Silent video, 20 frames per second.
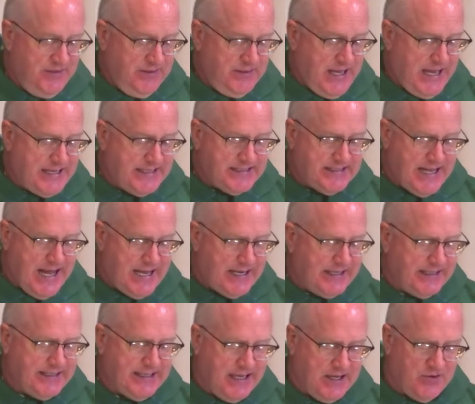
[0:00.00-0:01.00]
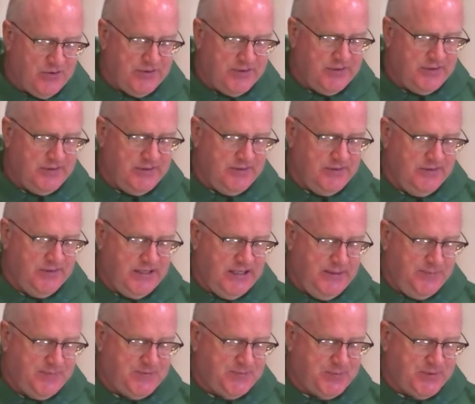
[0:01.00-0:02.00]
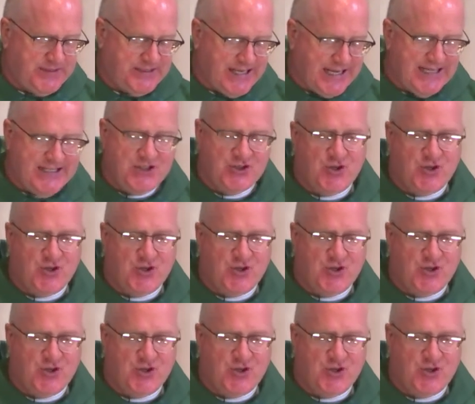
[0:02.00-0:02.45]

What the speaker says: God is not an accountant who keeps precise